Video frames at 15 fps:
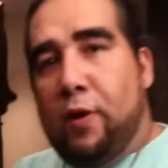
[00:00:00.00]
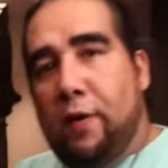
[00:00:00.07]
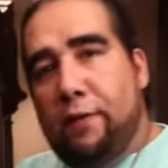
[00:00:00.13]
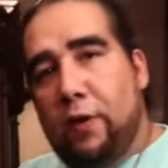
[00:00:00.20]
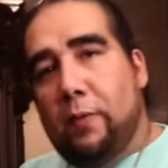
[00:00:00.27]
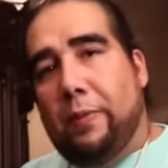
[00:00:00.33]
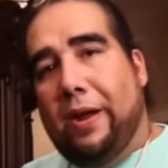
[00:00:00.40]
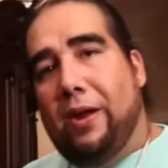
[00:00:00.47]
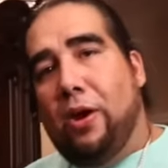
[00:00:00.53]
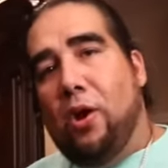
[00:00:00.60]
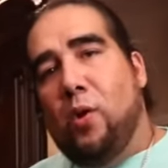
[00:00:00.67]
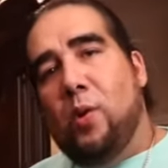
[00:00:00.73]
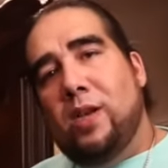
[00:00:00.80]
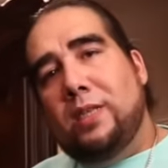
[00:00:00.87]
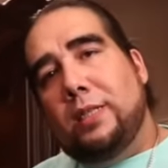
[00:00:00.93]
Perfect Pair
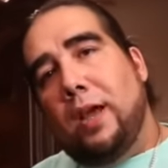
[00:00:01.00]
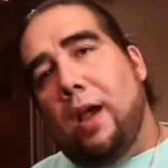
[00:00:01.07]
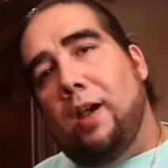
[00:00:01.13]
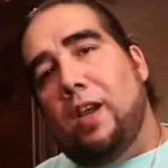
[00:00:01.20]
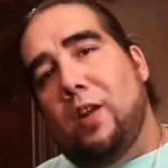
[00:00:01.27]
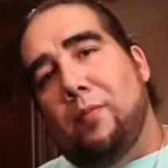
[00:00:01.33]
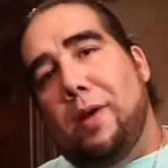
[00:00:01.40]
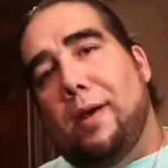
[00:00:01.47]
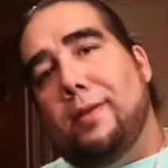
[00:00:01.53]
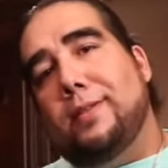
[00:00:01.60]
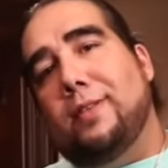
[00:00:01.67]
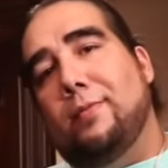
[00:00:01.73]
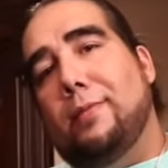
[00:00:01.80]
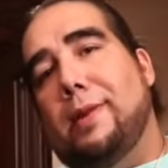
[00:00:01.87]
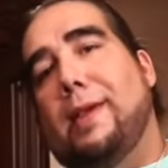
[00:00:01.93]
always talking about
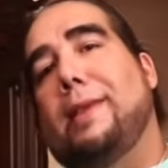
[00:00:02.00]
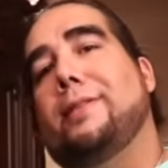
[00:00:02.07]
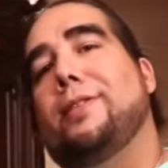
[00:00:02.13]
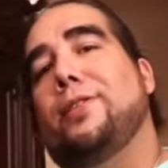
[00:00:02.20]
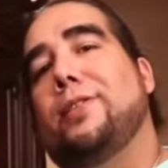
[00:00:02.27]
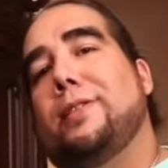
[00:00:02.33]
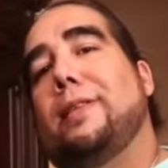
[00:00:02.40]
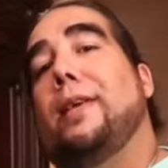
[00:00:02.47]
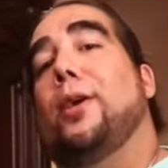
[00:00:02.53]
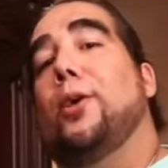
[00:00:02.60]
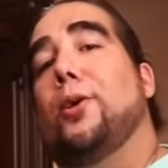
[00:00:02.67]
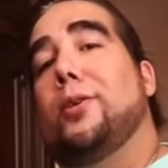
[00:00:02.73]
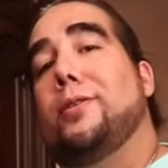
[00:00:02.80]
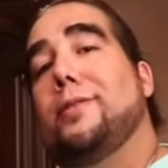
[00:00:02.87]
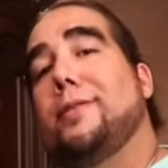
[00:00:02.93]
some laser
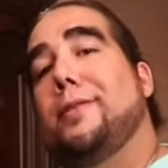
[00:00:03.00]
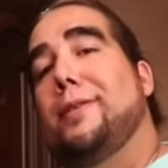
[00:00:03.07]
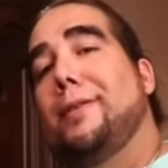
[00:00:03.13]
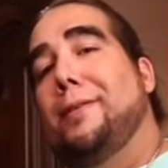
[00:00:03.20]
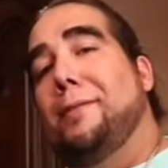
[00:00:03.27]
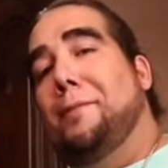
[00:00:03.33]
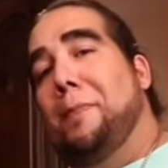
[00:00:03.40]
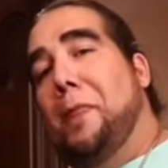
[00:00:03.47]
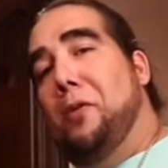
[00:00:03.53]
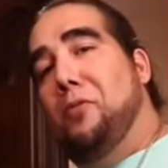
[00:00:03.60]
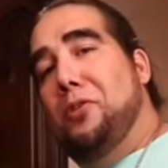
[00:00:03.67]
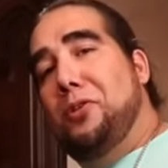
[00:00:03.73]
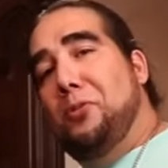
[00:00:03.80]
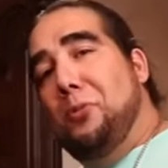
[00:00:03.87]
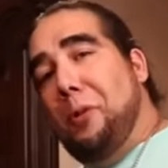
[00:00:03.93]
sneakers. I
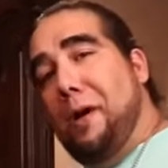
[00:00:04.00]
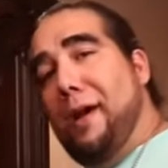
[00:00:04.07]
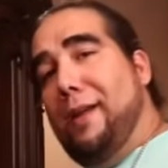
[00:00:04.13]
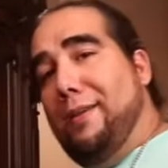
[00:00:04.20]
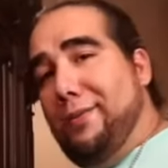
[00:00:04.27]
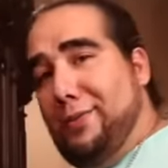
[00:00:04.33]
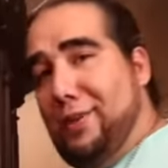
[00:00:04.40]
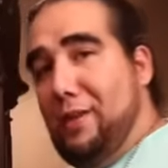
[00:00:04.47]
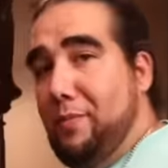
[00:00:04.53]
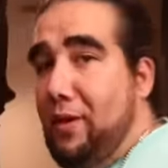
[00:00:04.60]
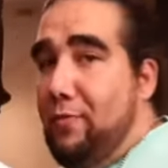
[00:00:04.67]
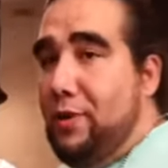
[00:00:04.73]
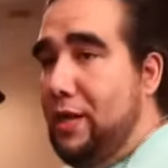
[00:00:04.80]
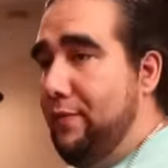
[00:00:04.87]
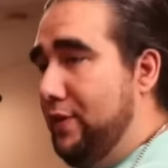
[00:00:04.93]
wonder why. Could it be
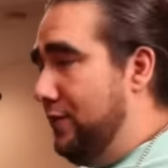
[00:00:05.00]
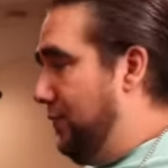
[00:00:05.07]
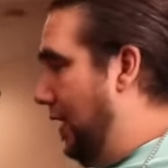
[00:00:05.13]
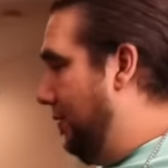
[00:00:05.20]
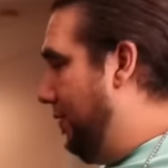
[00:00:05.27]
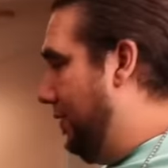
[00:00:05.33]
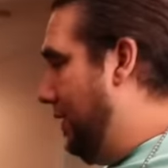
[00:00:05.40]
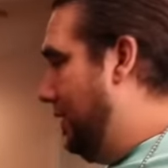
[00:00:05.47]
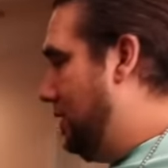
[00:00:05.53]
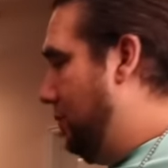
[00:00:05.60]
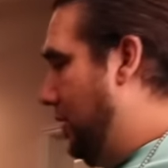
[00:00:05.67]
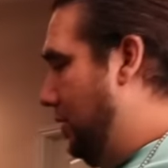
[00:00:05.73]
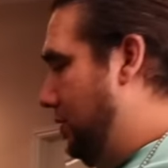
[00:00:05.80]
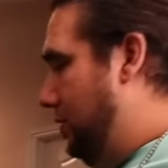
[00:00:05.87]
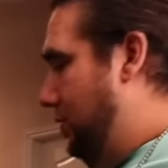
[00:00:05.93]
one of his favorite things
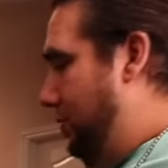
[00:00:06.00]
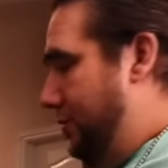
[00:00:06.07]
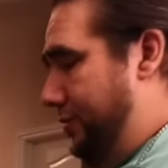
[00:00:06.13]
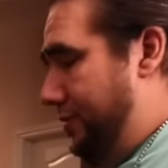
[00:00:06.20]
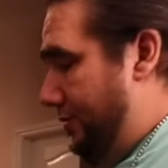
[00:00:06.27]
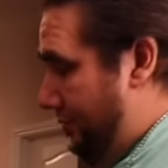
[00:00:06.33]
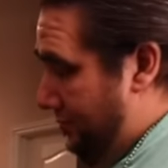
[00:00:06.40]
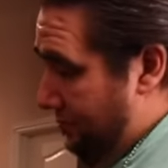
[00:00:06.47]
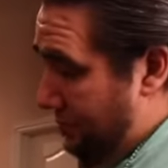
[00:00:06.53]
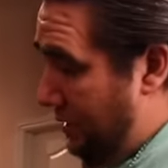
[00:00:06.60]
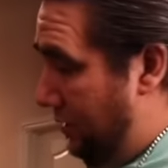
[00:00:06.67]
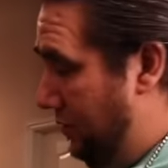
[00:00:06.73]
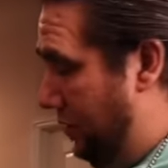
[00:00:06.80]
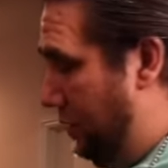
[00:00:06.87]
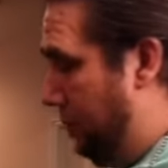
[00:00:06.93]
about shoes?
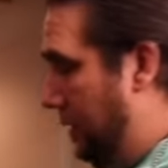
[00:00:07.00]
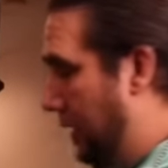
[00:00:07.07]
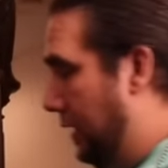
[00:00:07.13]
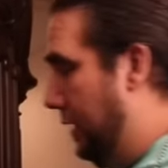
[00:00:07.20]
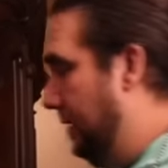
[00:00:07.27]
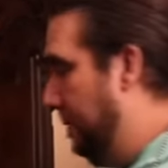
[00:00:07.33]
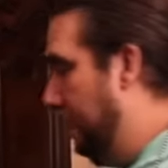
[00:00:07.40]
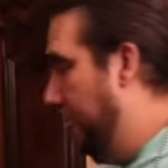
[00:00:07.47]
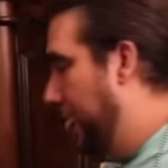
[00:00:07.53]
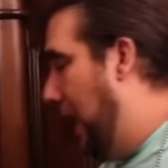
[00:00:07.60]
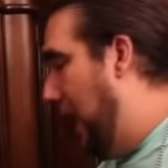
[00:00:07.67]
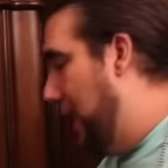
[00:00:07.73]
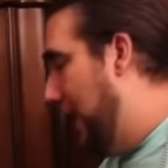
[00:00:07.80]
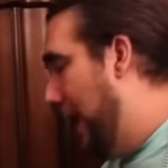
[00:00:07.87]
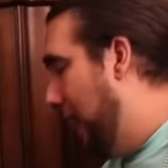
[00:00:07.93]
It could be.
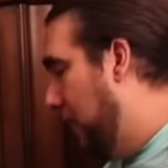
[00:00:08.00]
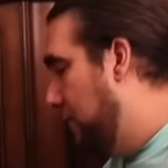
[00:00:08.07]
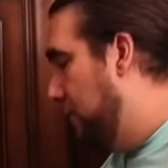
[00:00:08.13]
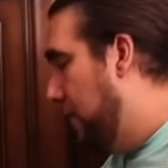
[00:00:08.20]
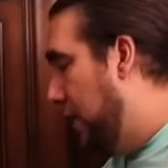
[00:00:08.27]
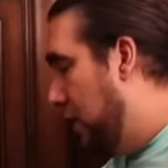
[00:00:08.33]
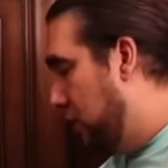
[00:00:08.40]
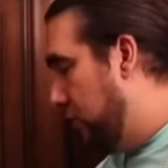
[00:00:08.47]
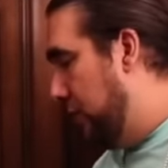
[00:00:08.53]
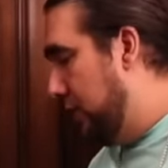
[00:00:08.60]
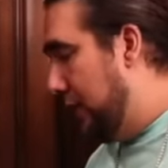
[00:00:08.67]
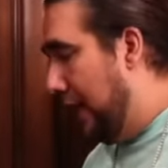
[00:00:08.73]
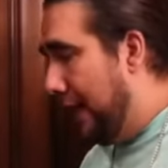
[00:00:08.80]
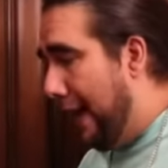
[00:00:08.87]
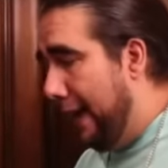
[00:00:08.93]
I like
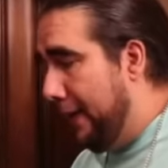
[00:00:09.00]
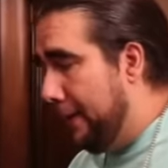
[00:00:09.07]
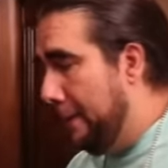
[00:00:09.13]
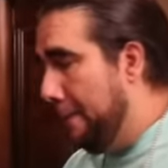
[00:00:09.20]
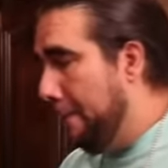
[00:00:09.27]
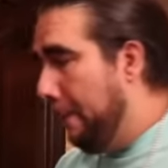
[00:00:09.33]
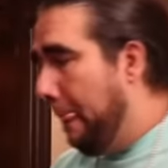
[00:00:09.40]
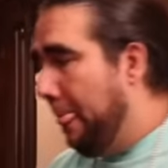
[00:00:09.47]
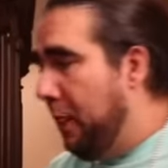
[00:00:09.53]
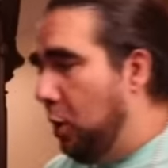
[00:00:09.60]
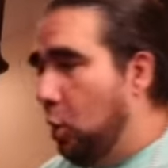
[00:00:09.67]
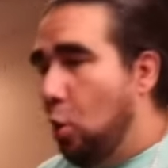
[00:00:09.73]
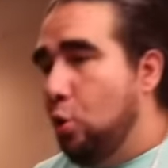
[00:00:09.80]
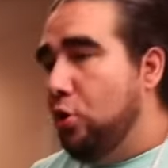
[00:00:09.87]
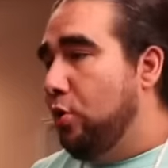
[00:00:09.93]
embossments. I like
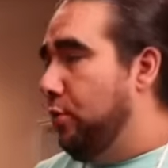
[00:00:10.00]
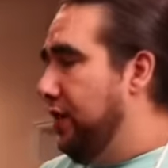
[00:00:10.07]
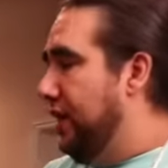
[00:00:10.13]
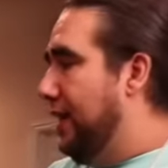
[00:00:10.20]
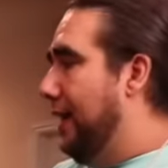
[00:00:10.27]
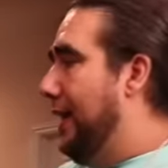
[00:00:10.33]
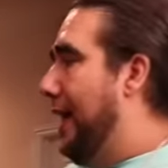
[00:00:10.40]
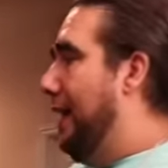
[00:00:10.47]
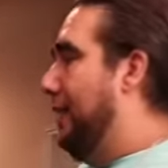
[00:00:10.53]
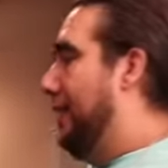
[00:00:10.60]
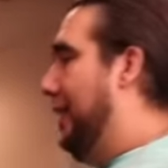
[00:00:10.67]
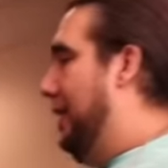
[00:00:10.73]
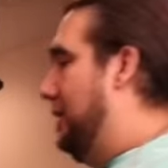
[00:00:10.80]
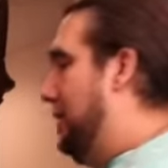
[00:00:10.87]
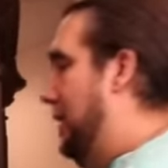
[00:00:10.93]
logoing. I like
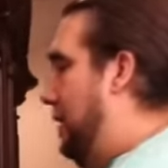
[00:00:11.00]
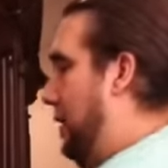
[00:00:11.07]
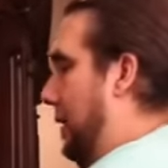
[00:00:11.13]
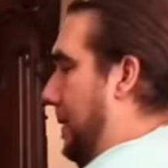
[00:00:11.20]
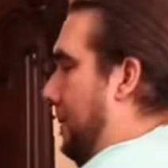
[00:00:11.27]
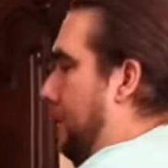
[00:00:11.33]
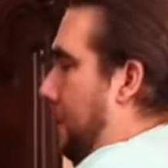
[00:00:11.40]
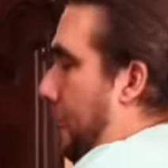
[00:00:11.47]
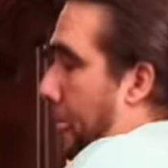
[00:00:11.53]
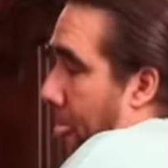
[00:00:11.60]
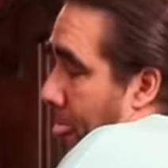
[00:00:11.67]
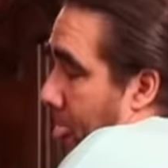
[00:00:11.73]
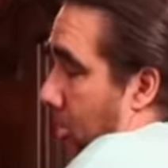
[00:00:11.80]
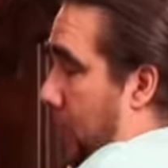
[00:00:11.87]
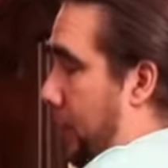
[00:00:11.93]
things that,
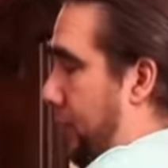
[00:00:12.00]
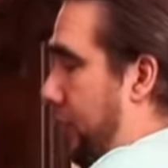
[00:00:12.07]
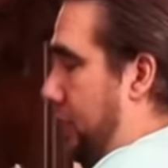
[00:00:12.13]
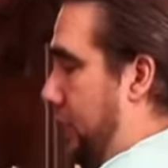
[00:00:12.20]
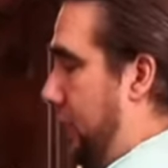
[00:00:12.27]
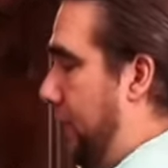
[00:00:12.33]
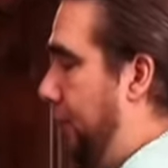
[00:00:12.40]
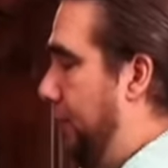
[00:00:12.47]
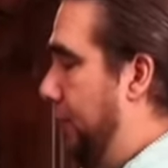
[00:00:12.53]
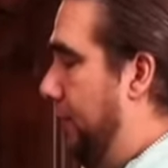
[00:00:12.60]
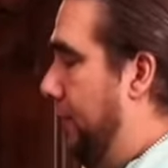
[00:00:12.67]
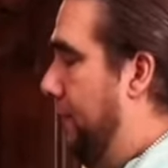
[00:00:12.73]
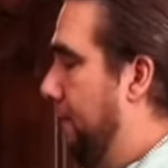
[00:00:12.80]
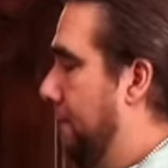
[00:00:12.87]
that are just different.